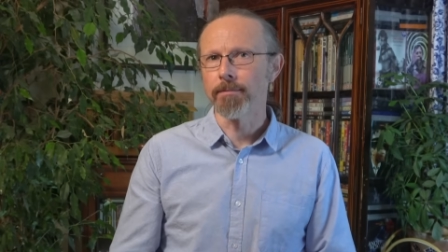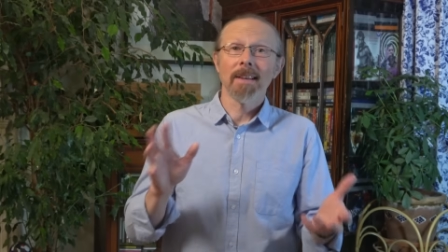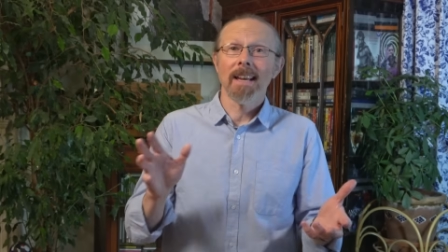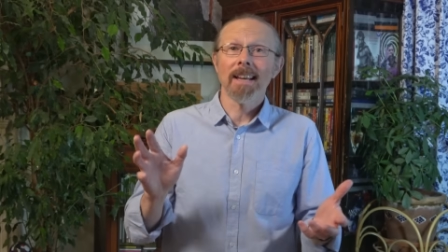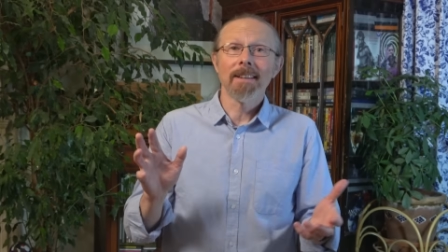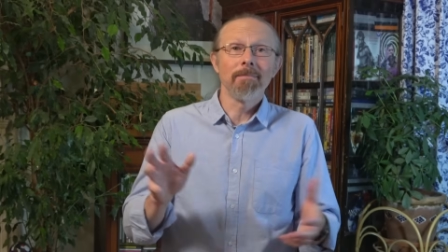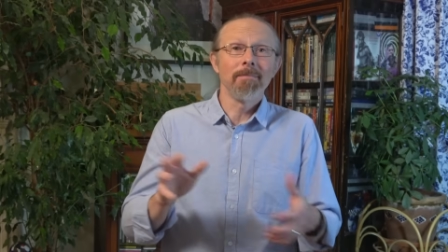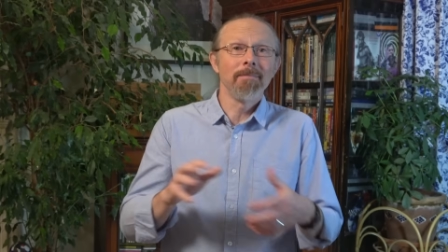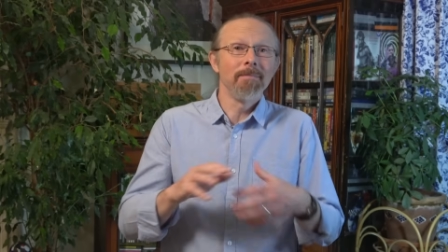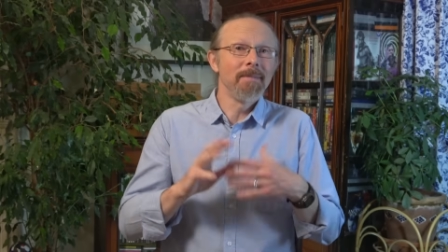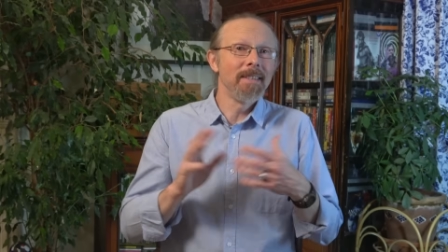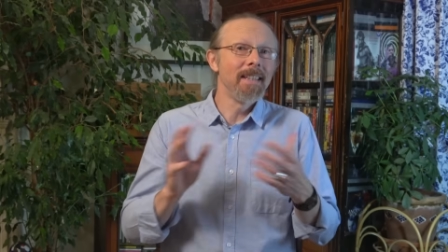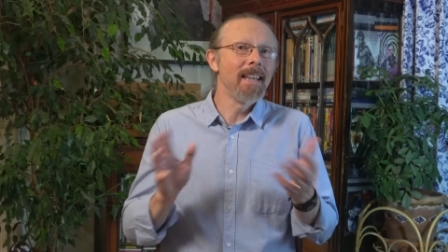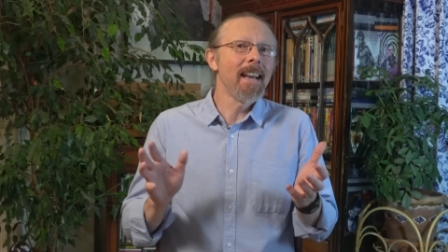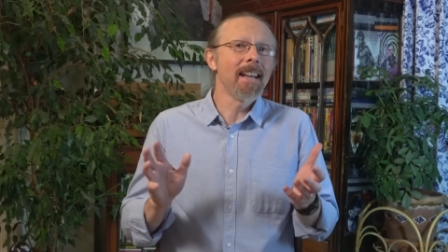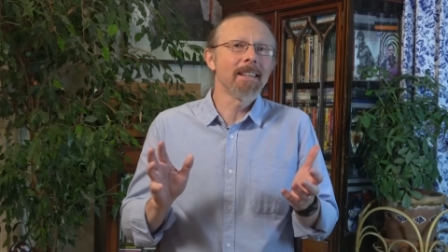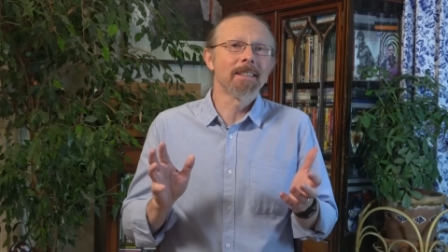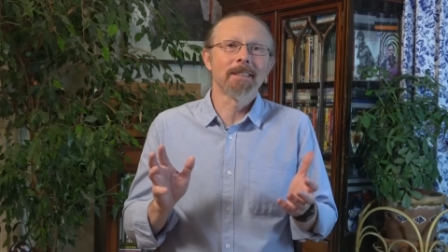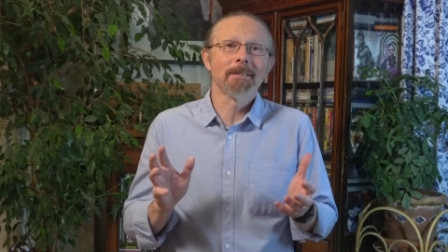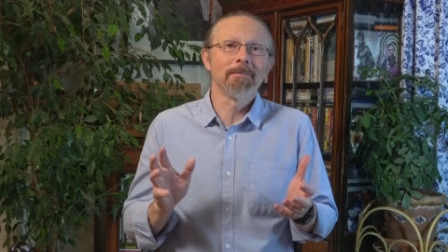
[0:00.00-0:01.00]
And
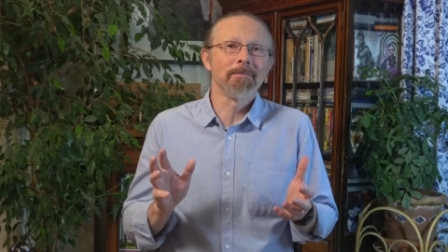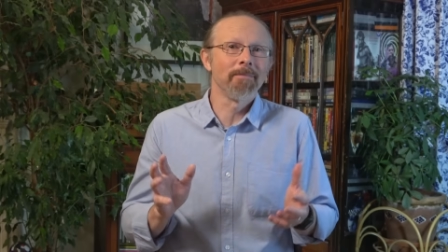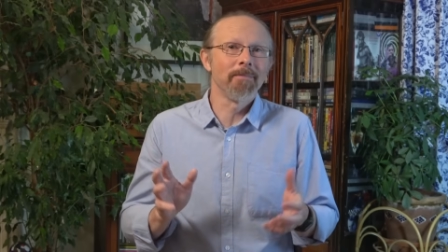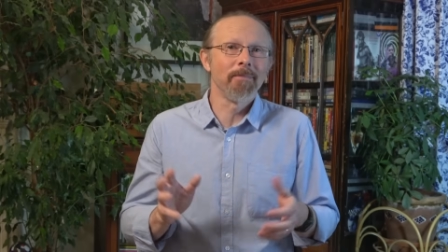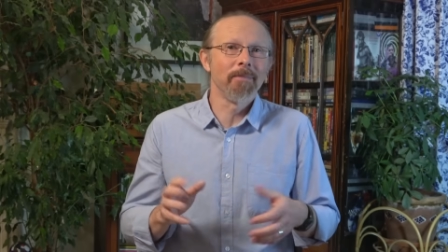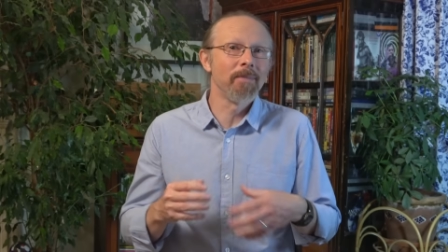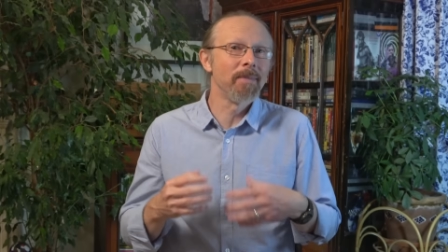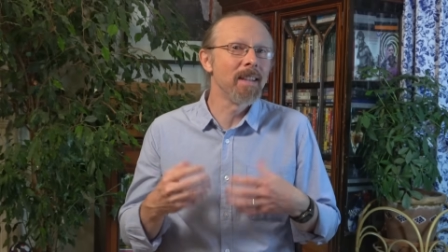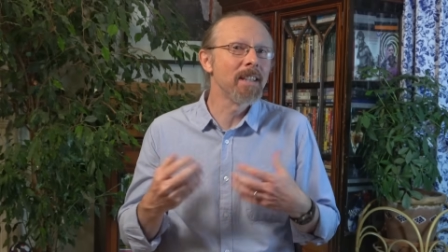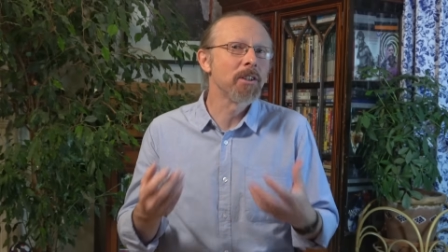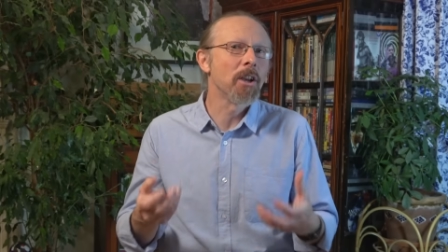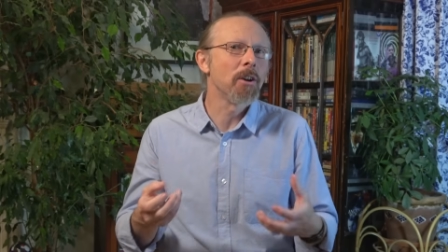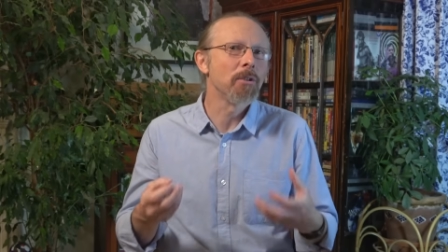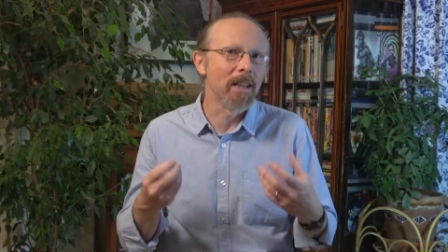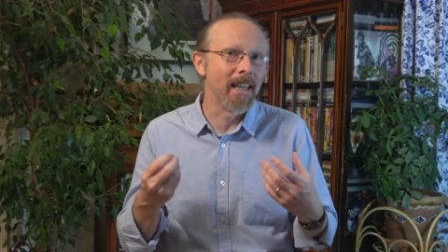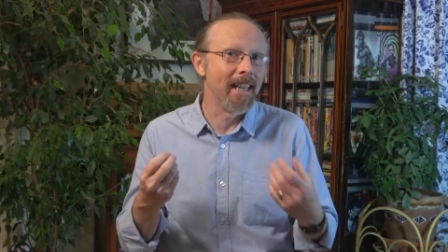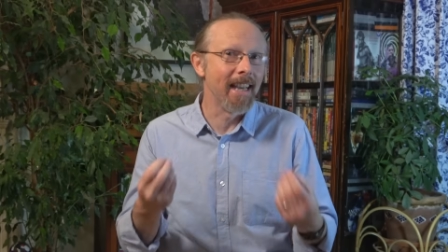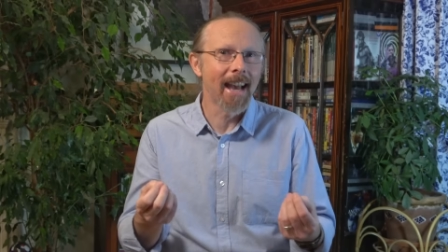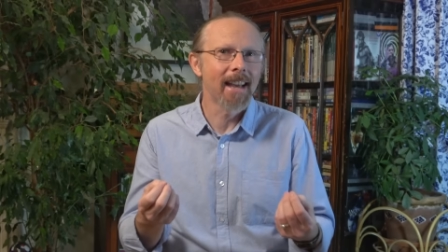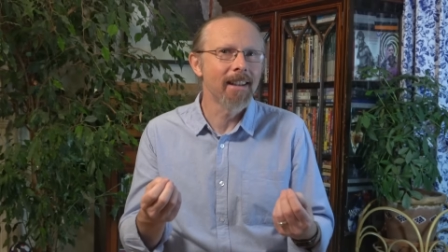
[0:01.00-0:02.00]
yes, this goes
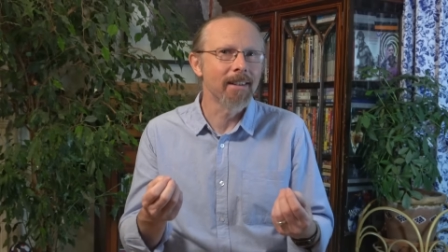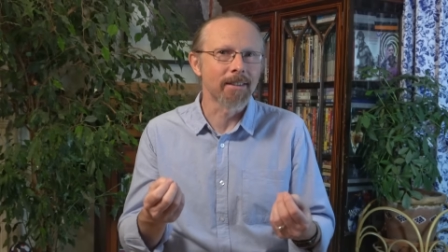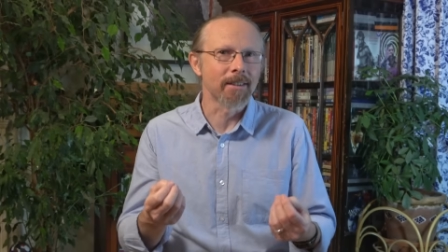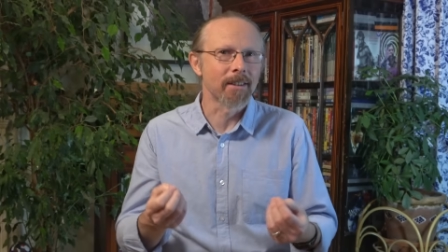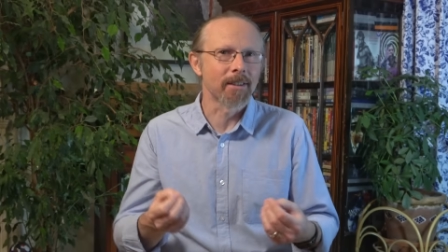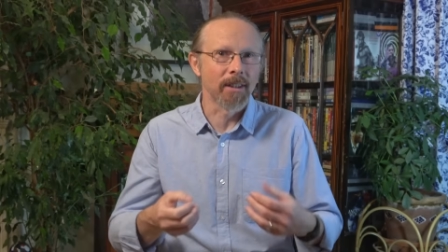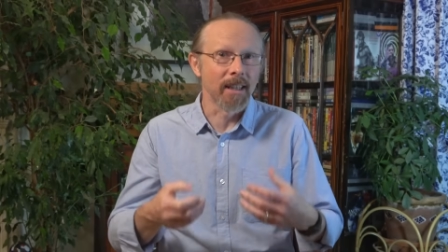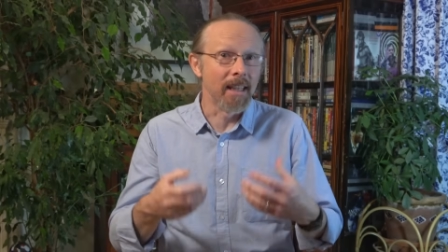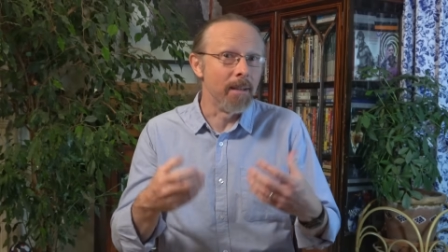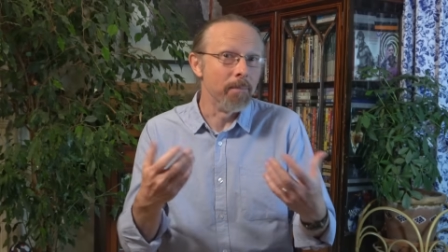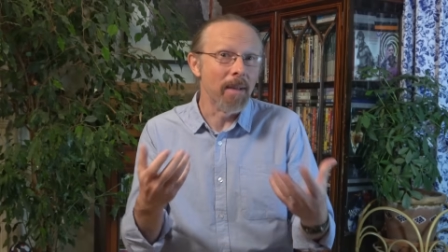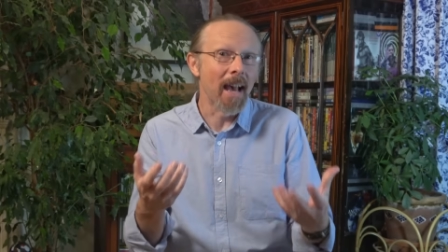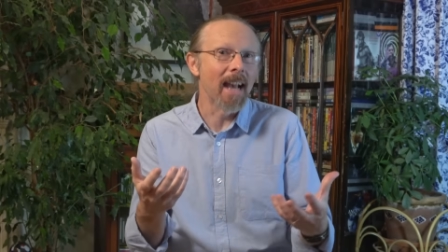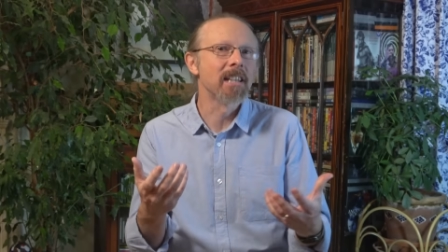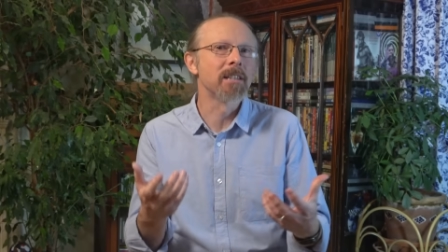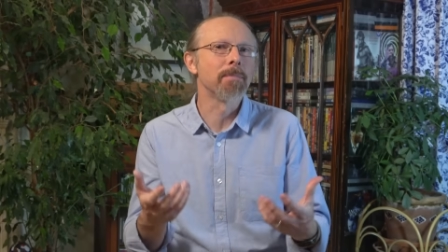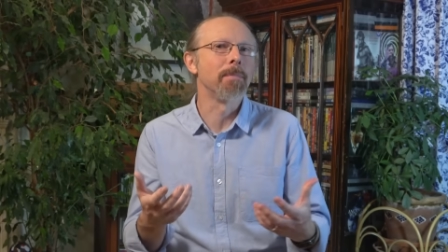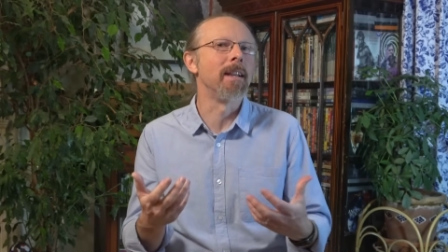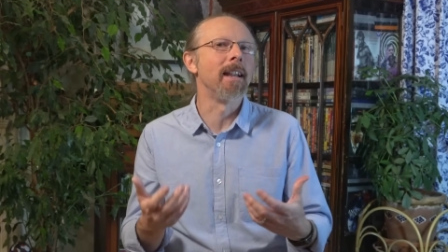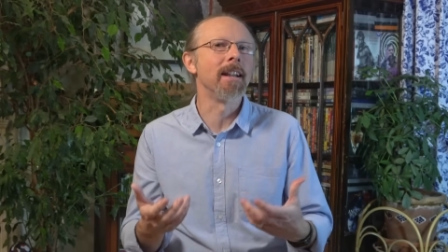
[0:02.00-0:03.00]
against the
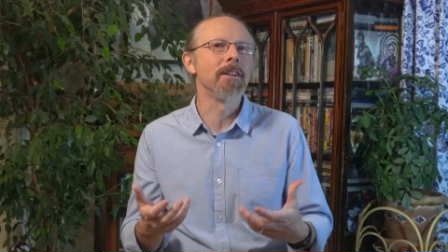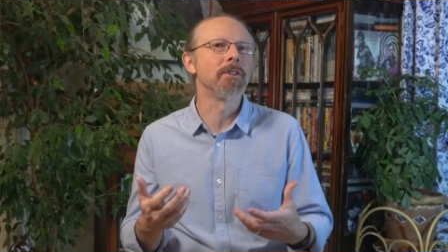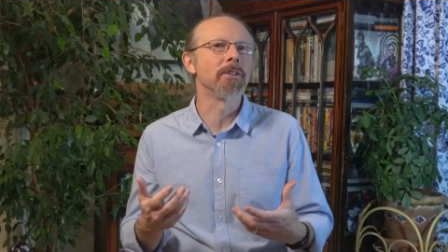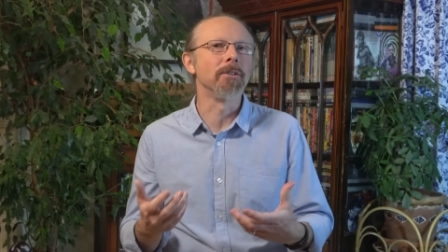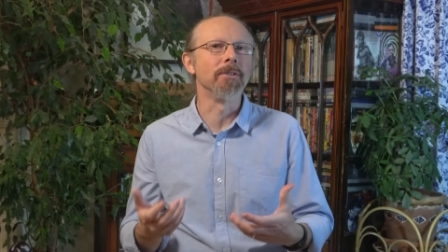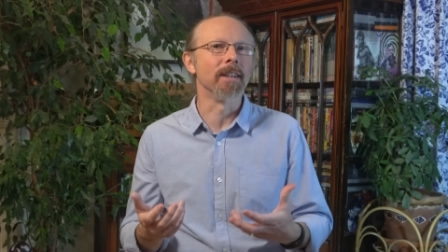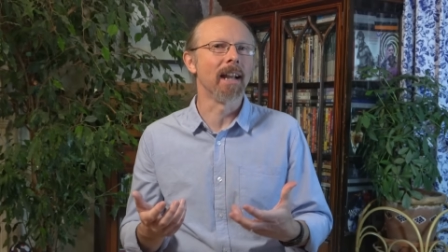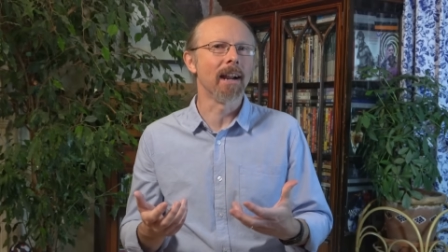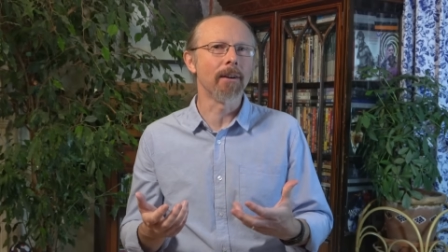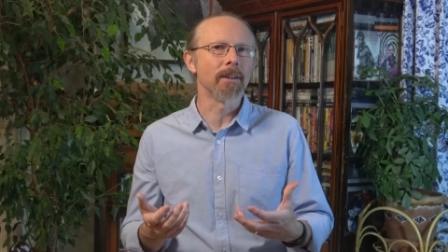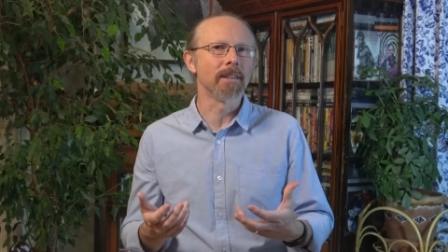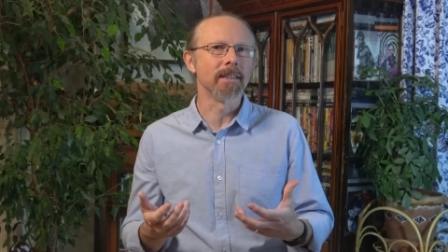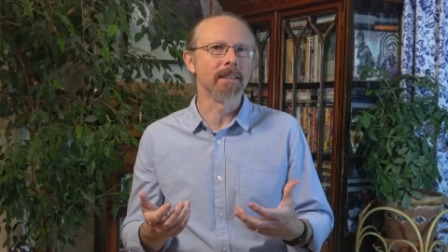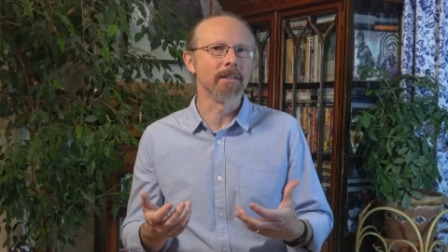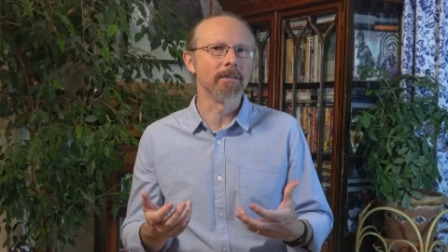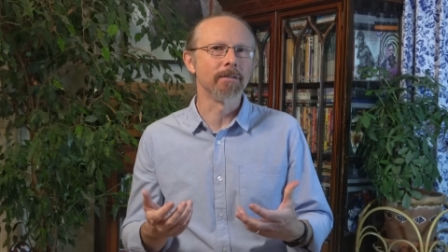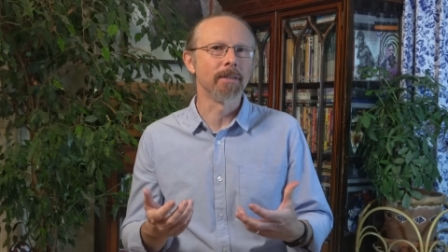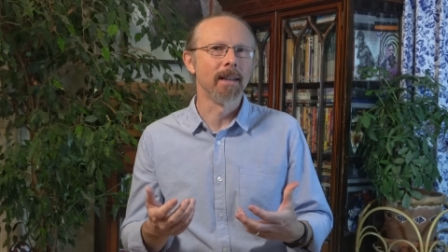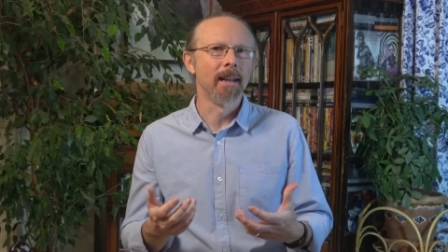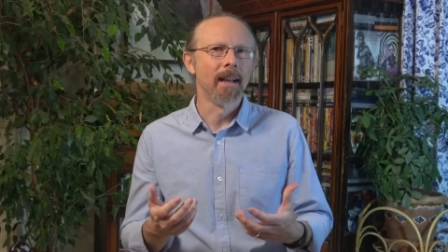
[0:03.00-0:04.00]
exponential
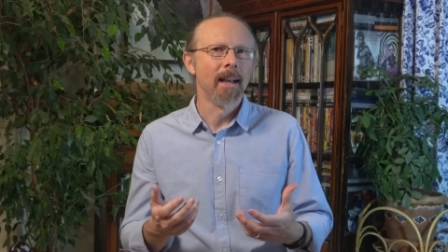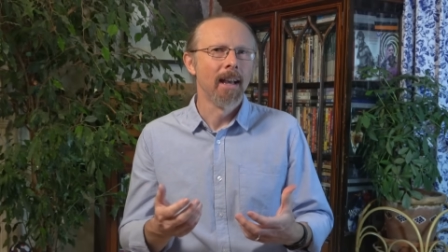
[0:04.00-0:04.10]
narrative,